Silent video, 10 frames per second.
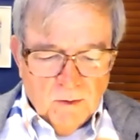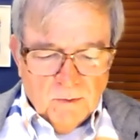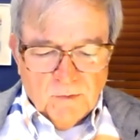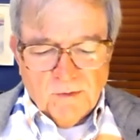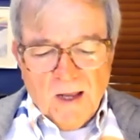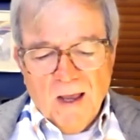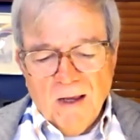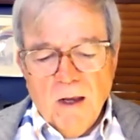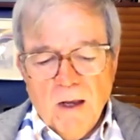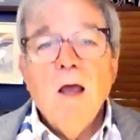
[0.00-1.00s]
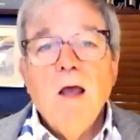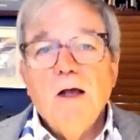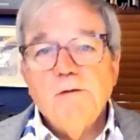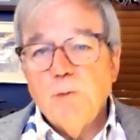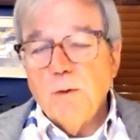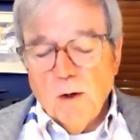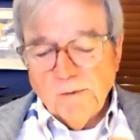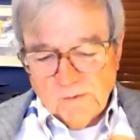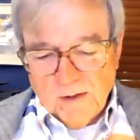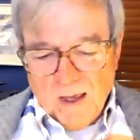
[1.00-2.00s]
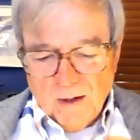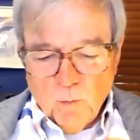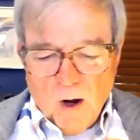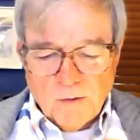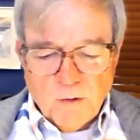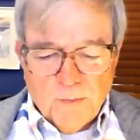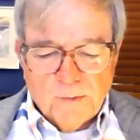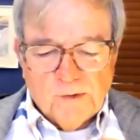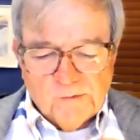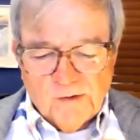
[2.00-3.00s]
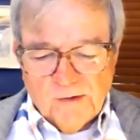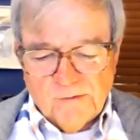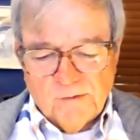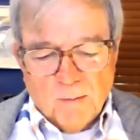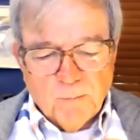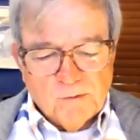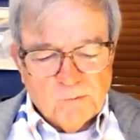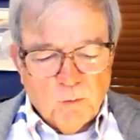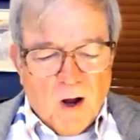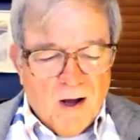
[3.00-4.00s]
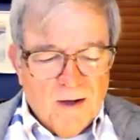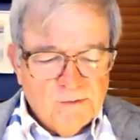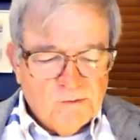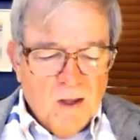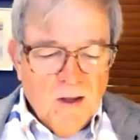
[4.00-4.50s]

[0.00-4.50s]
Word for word: Today, as we once again watch the disease numbers rise